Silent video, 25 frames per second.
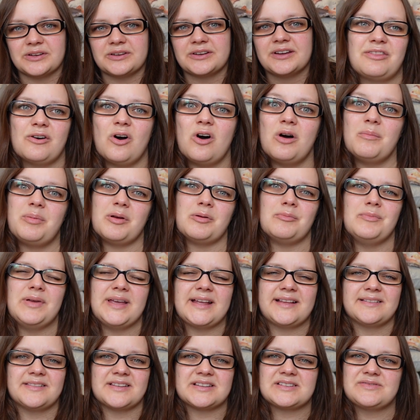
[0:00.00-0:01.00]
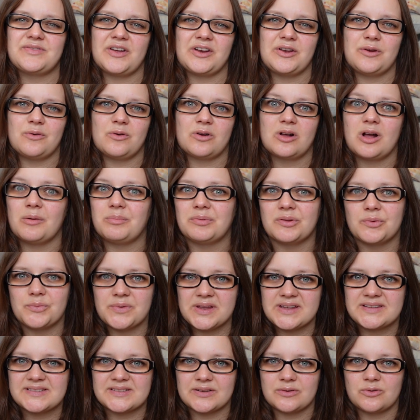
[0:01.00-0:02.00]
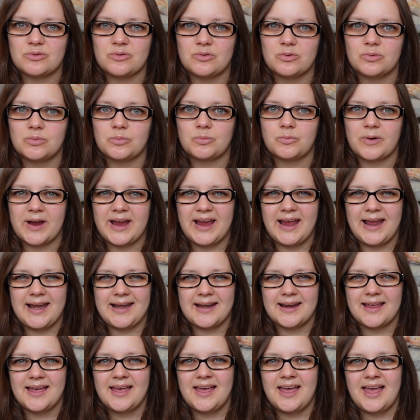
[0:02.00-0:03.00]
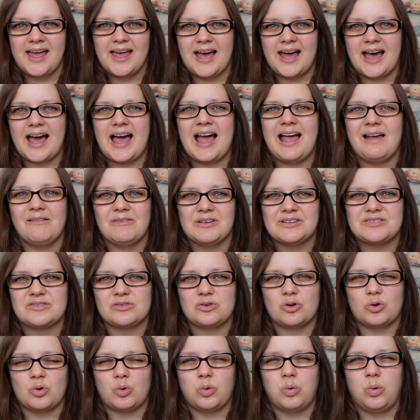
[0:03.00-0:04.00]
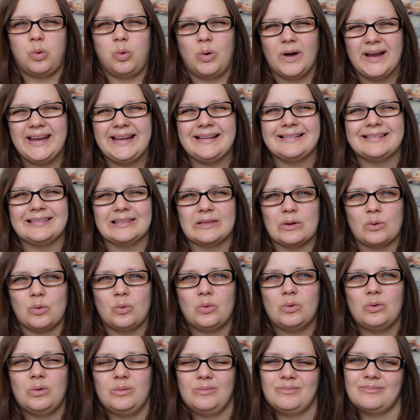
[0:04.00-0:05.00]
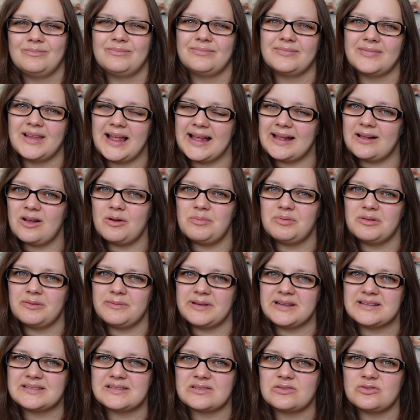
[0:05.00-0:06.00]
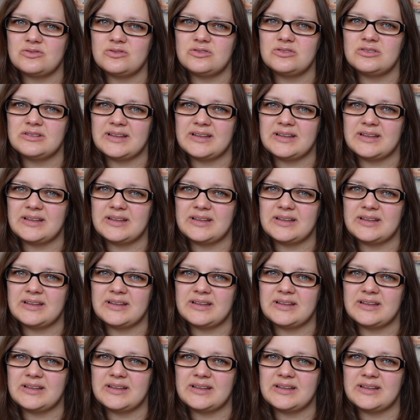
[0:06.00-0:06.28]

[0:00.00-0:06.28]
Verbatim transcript: I thought about making this video a couple of weeks ago when I was quite low a couple of weeks ago.